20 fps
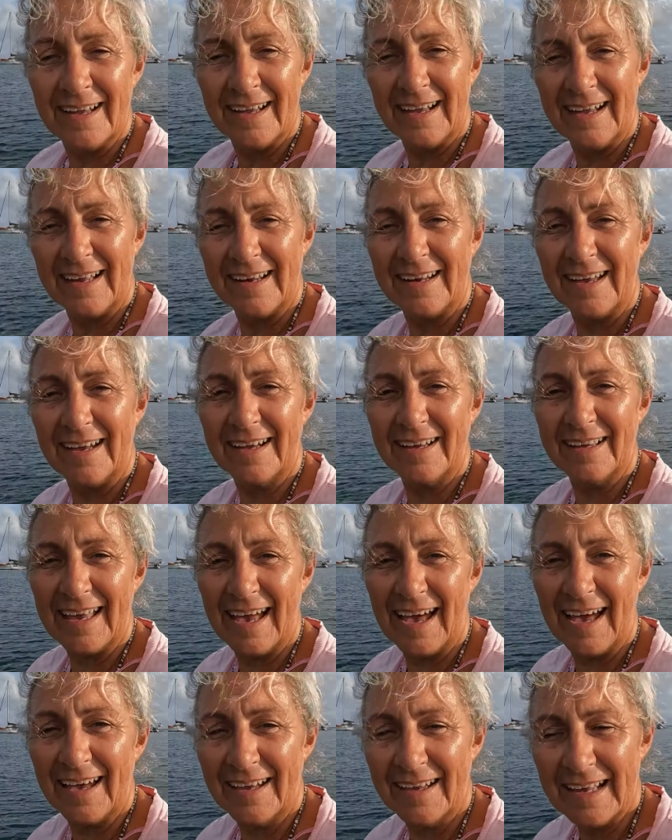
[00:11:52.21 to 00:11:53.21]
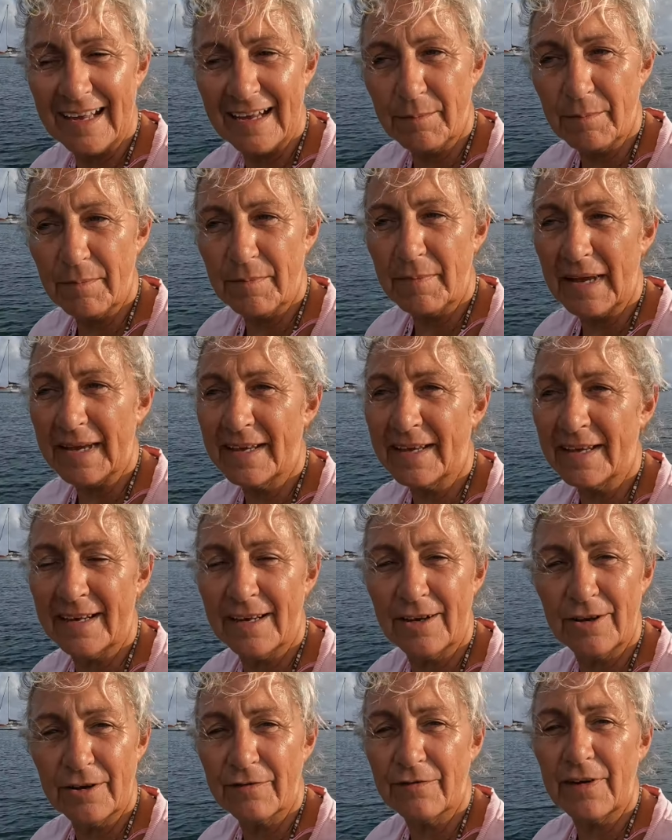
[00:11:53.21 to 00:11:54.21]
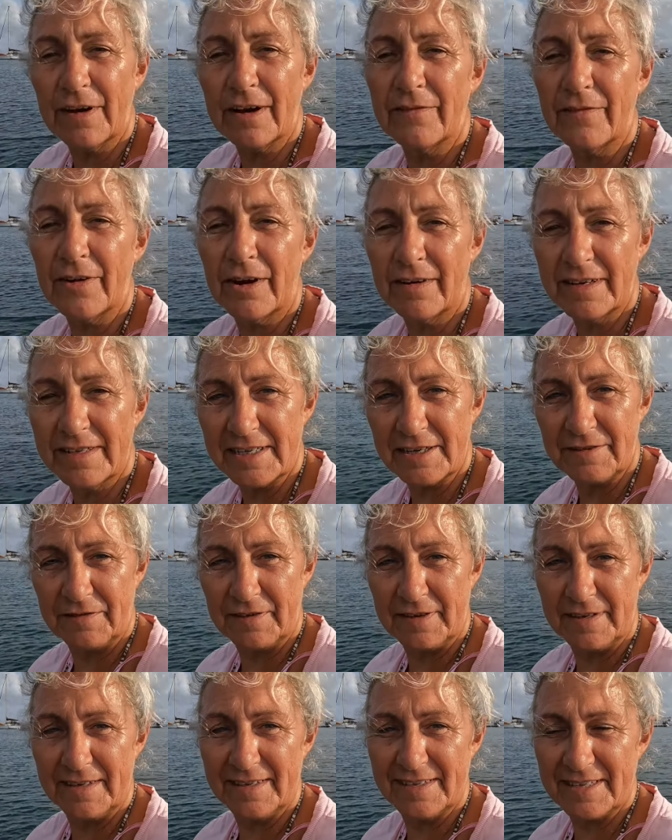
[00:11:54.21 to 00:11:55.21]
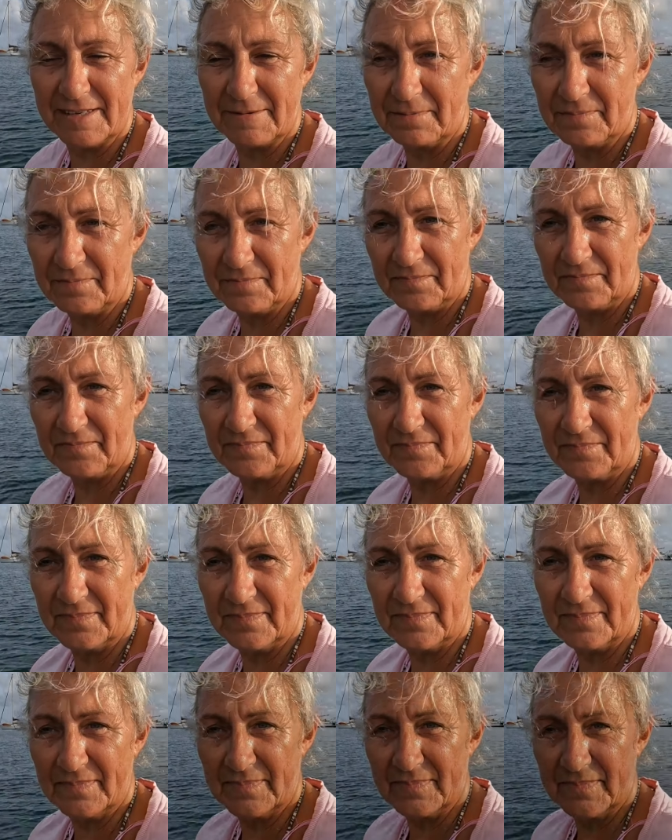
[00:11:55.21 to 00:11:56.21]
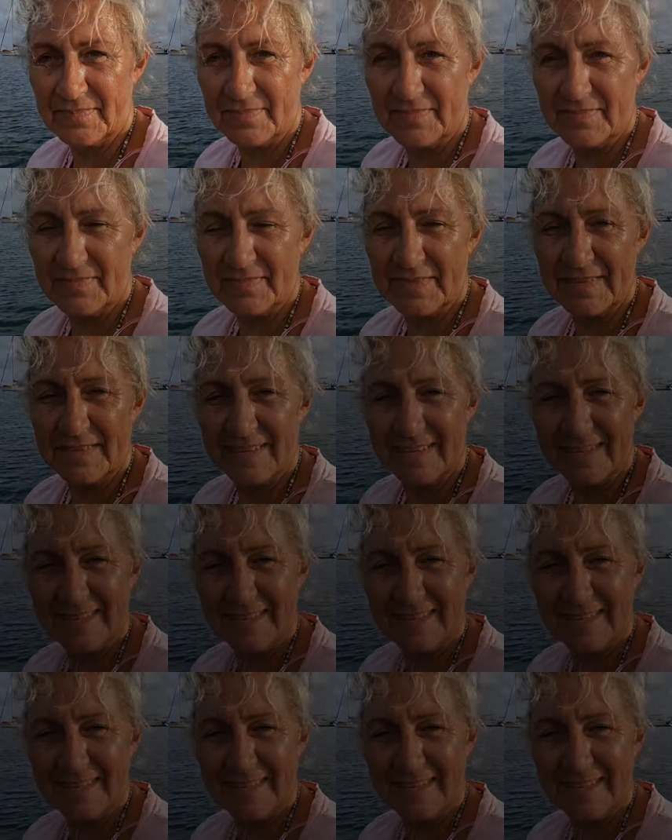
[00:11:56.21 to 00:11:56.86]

and uh, yeah it make it look very very different so